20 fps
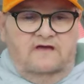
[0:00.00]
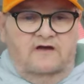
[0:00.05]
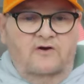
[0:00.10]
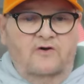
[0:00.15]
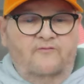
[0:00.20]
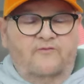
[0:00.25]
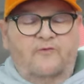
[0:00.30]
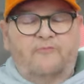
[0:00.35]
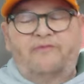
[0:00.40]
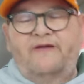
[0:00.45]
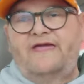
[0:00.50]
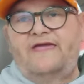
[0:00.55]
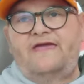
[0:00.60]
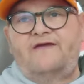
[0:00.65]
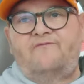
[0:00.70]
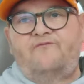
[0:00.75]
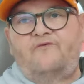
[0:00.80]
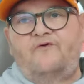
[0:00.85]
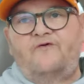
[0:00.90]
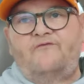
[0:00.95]
over
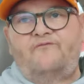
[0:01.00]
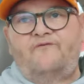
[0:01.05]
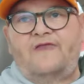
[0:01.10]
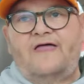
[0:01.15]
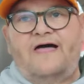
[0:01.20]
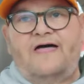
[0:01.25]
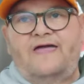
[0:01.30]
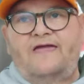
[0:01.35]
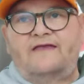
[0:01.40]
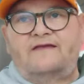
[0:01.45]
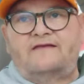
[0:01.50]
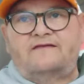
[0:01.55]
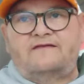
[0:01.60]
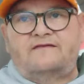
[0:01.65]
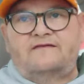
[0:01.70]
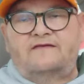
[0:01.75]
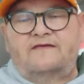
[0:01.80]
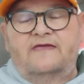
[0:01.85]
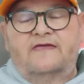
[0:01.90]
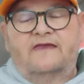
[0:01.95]
paying for a flight,
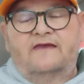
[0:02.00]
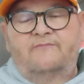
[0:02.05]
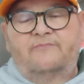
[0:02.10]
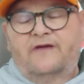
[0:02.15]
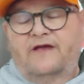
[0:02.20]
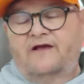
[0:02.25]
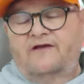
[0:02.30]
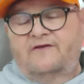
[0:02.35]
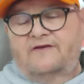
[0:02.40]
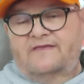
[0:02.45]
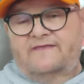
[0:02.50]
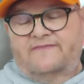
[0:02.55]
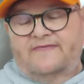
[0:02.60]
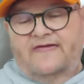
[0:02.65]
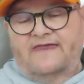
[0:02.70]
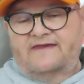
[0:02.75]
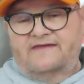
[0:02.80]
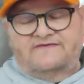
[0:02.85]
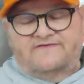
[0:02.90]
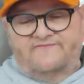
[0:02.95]
and apparently
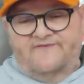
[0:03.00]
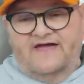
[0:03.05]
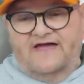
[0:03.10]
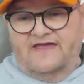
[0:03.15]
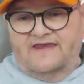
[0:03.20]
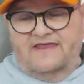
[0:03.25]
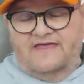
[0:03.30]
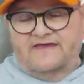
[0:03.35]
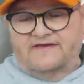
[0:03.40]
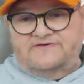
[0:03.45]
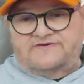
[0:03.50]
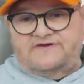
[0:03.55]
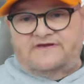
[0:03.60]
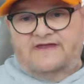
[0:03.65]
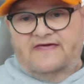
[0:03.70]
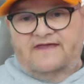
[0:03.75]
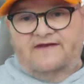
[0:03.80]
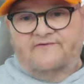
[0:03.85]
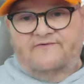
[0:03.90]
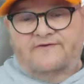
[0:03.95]
that is a
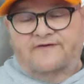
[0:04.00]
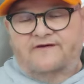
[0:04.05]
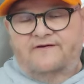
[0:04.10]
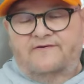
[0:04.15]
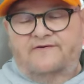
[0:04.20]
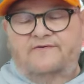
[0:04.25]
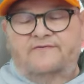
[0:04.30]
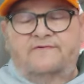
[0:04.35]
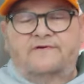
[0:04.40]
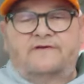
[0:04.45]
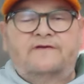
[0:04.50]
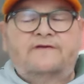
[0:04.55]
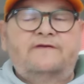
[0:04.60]
violation. I don't know